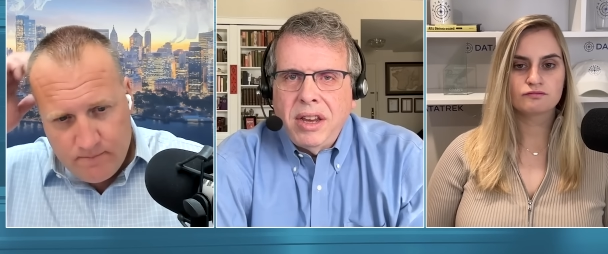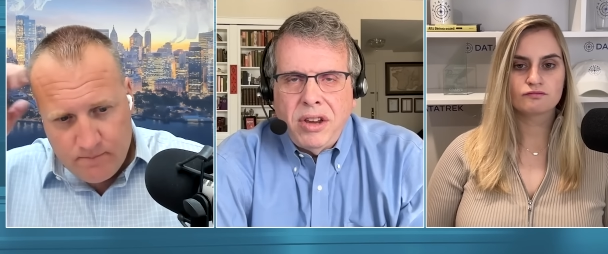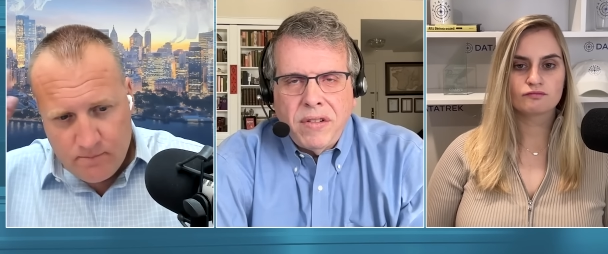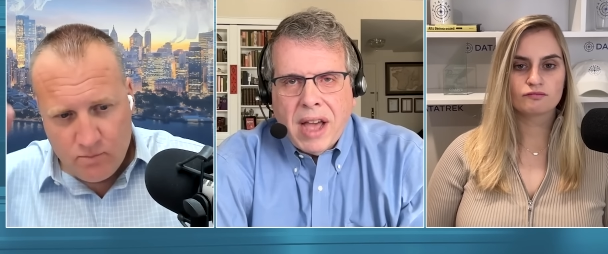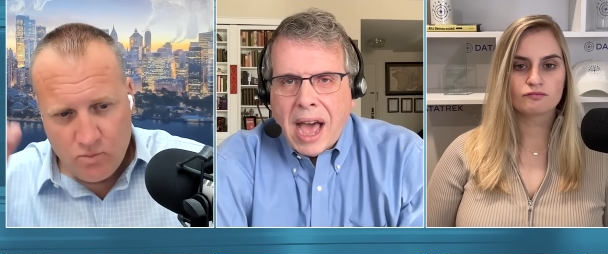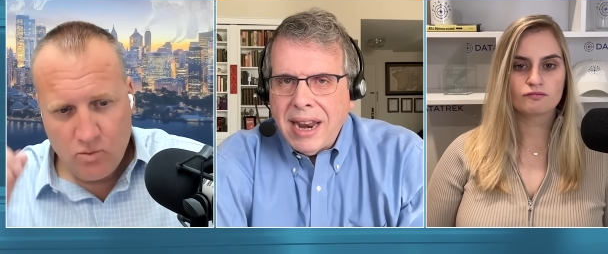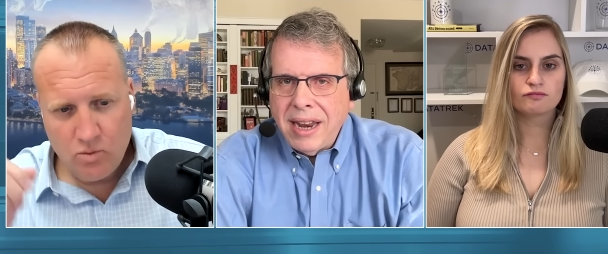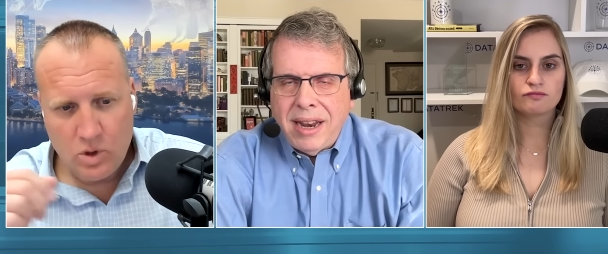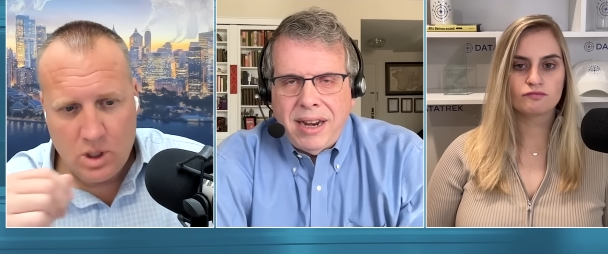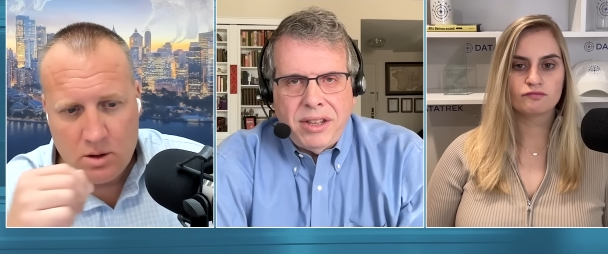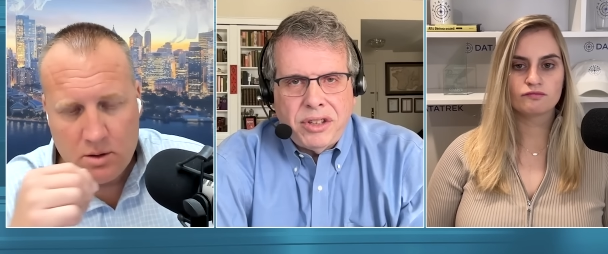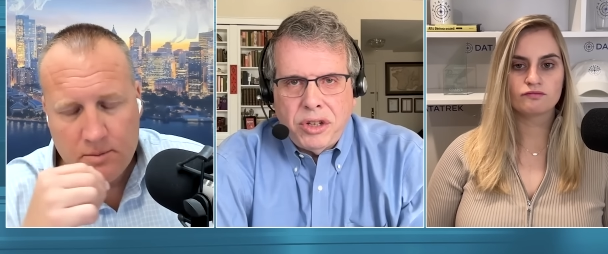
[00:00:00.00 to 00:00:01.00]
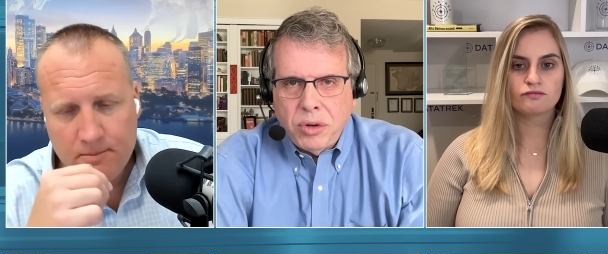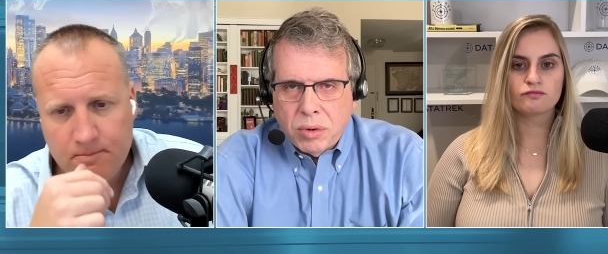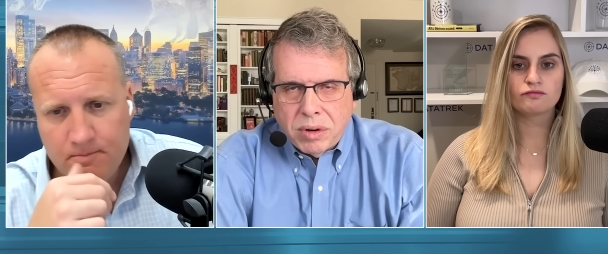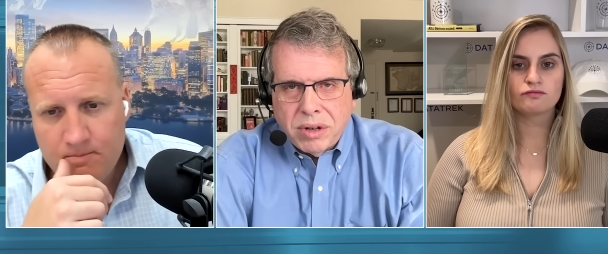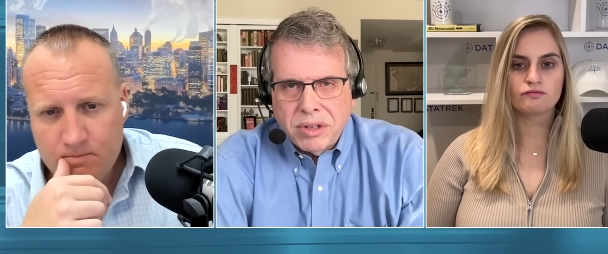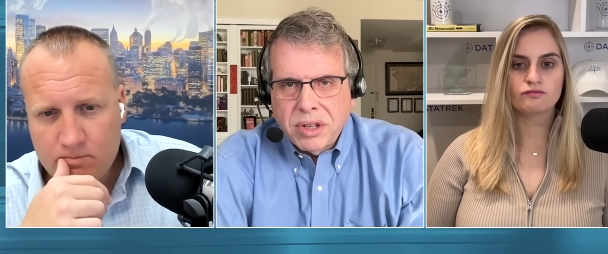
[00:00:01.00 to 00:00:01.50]
Speaker 1: you got it, and it's
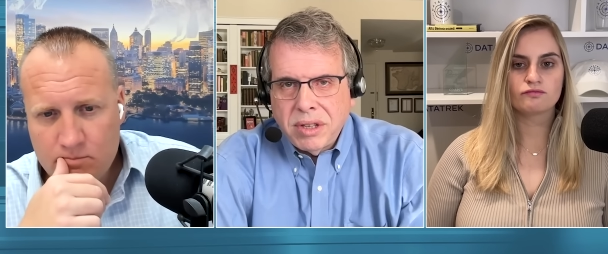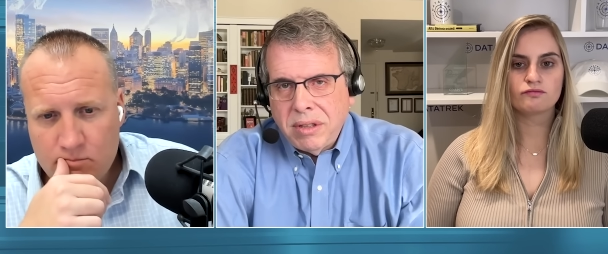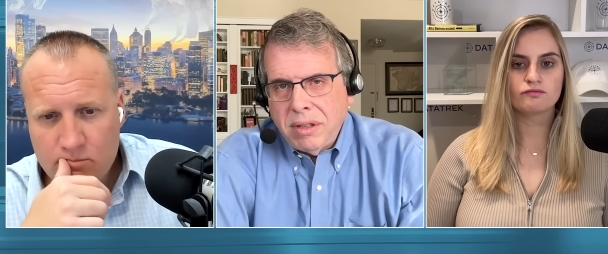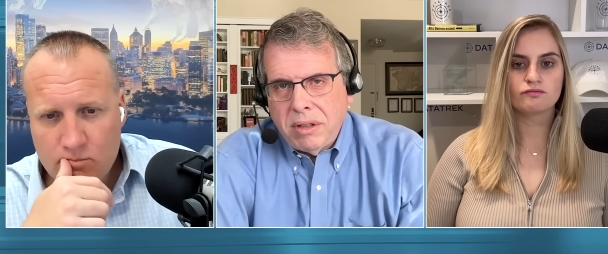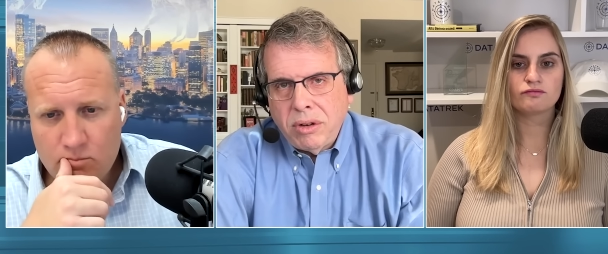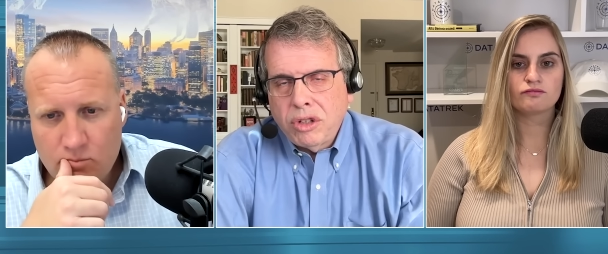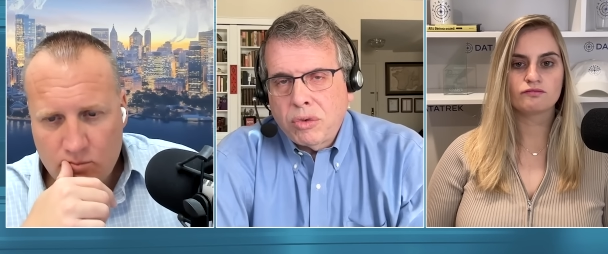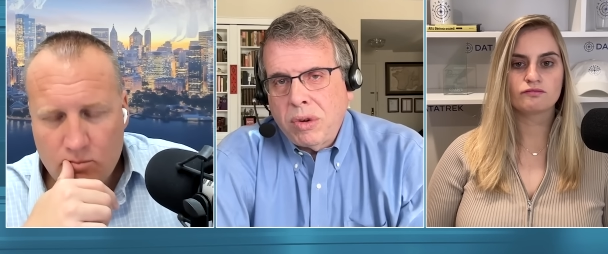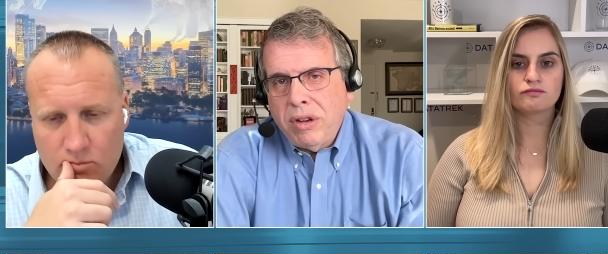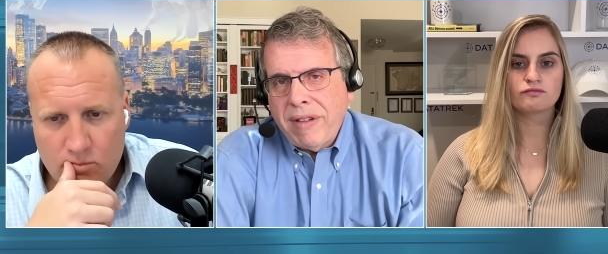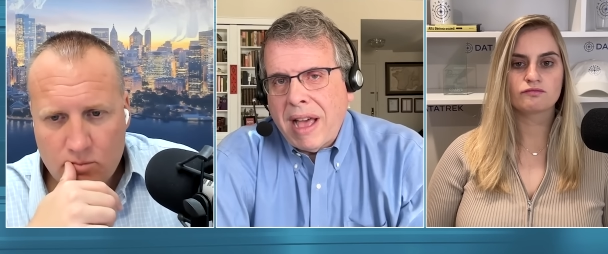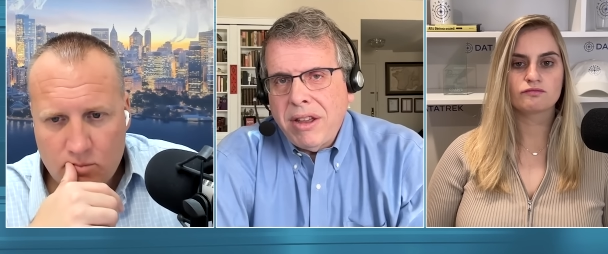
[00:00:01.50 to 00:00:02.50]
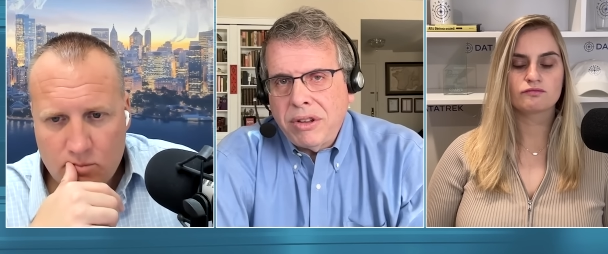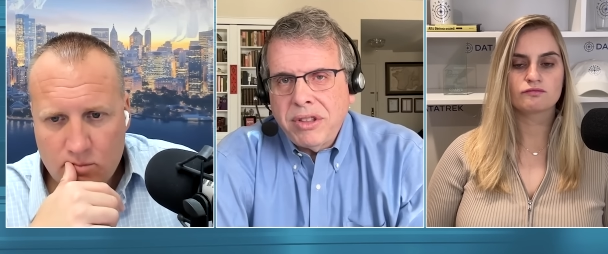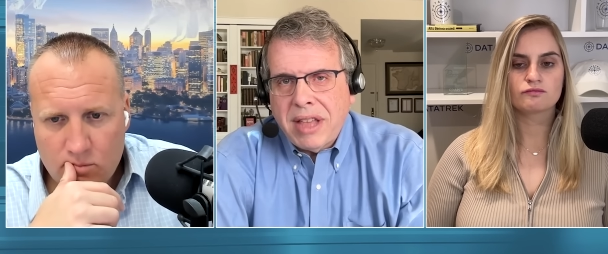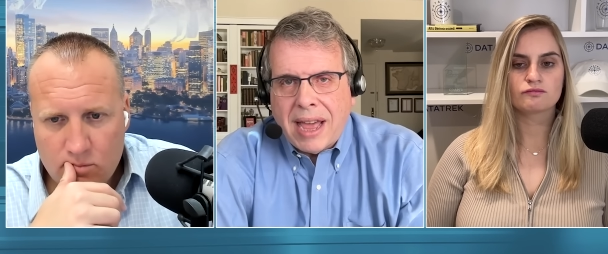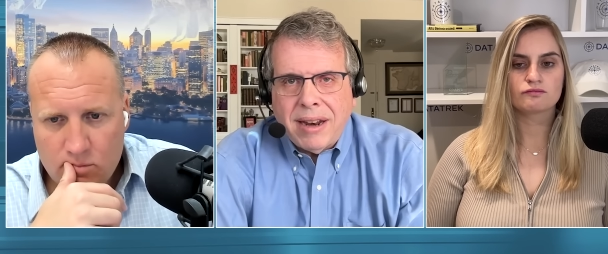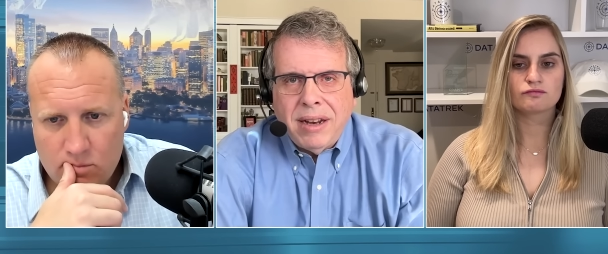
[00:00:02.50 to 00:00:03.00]
yours. And there's real value
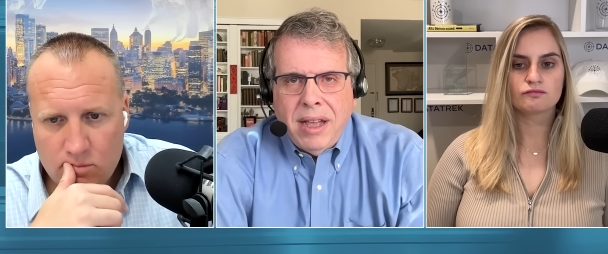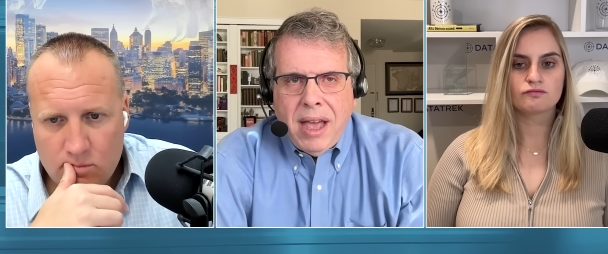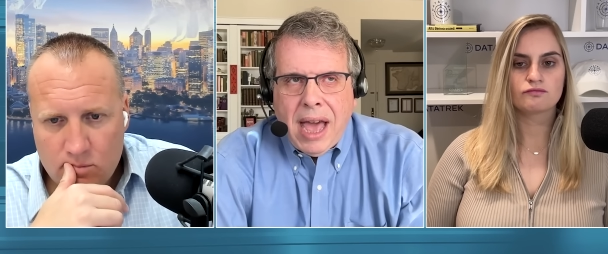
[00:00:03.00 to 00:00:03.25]
to that.